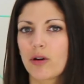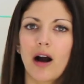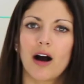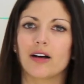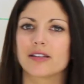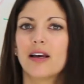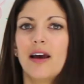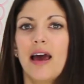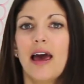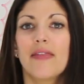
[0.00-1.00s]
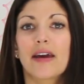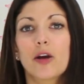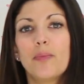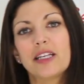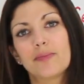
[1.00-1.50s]
cars. There
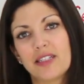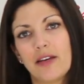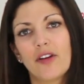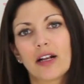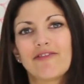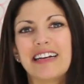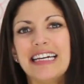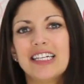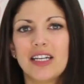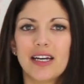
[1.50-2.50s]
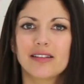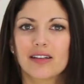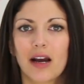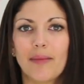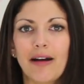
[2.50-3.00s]
could be specific release years
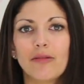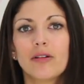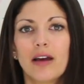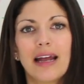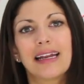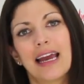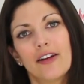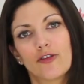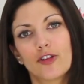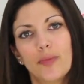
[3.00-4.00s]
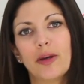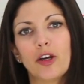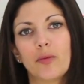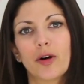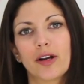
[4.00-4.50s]
that come out, and again, grouping
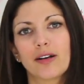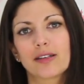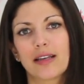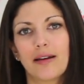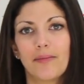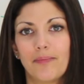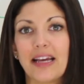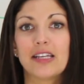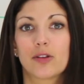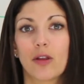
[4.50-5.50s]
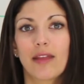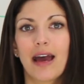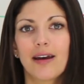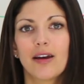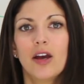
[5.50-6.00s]
your products based on
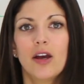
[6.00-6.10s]
that,